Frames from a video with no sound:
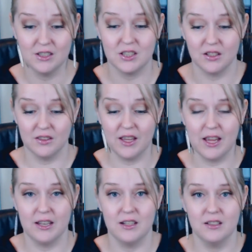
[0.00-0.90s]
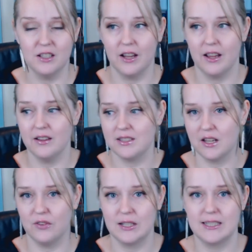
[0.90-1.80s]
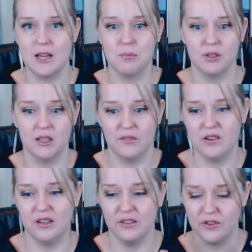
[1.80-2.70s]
So then, you know, say for example, if